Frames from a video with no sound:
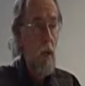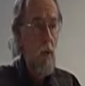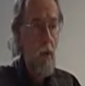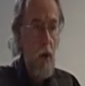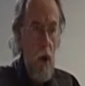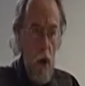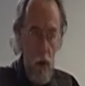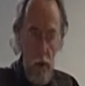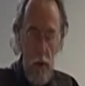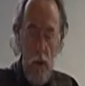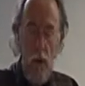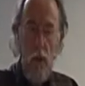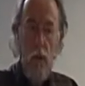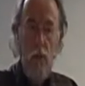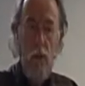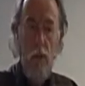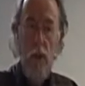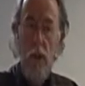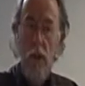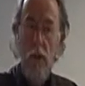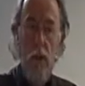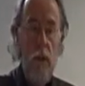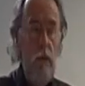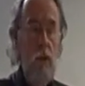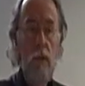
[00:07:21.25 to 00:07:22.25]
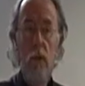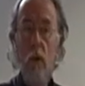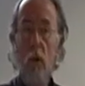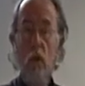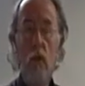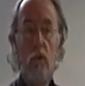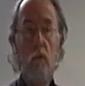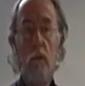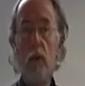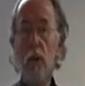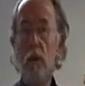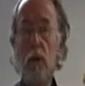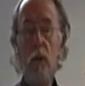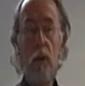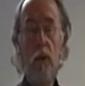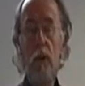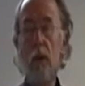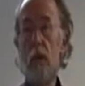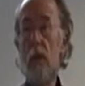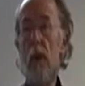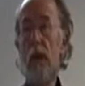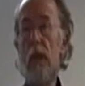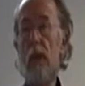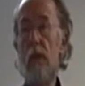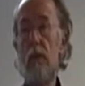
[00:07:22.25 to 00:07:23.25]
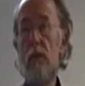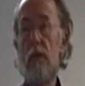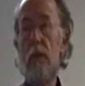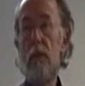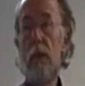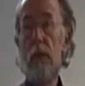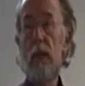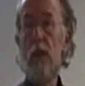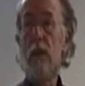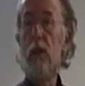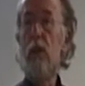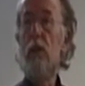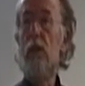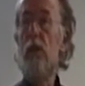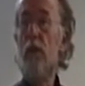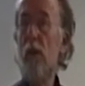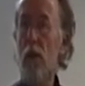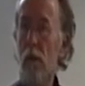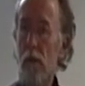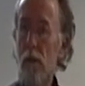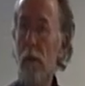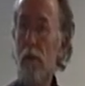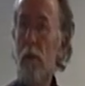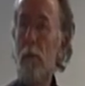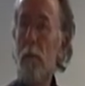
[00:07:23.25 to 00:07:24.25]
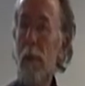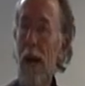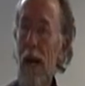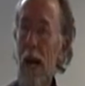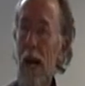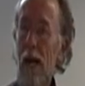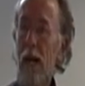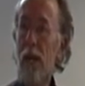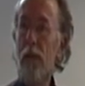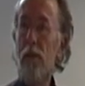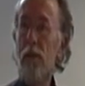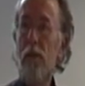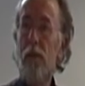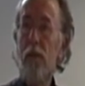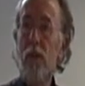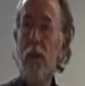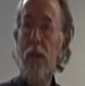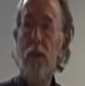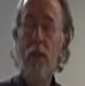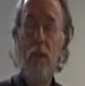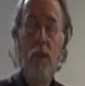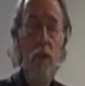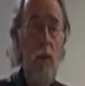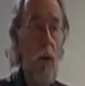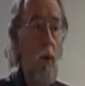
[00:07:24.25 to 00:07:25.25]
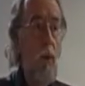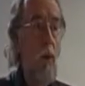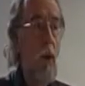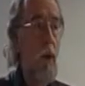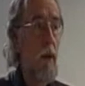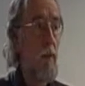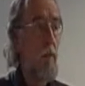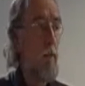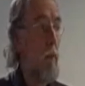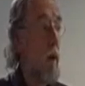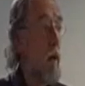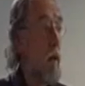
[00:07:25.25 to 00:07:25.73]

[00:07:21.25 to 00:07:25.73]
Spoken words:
Not only the noble, the great figures of the past and so on,